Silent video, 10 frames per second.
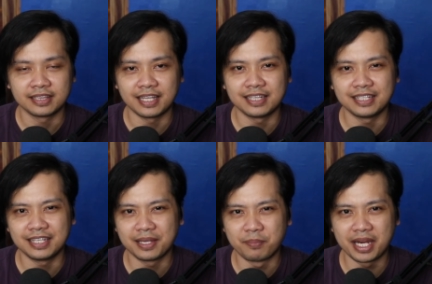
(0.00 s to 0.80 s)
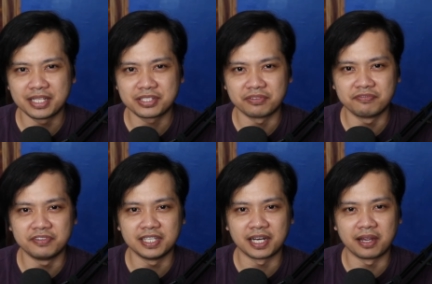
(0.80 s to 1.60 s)
ten gigabytes of
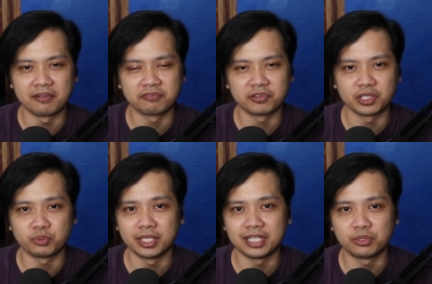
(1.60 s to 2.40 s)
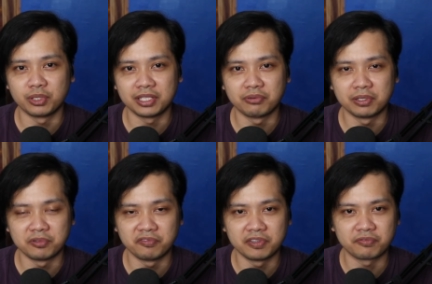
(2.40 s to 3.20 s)
V RAM for twenty twenty-one
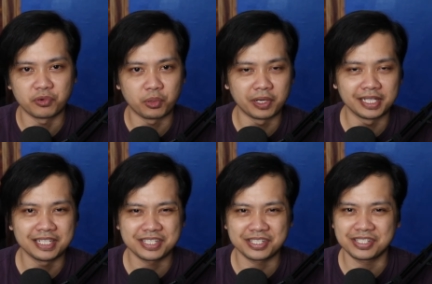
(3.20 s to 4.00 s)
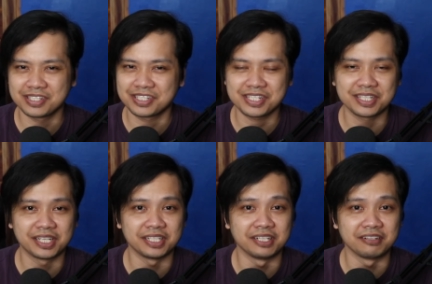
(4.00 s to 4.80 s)
moving forward is just
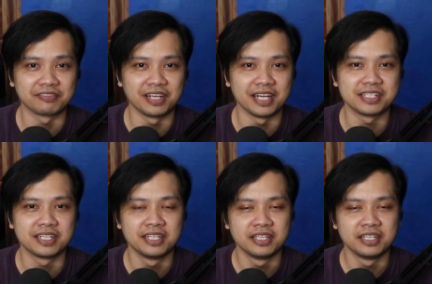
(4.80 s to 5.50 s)
not enough, guys.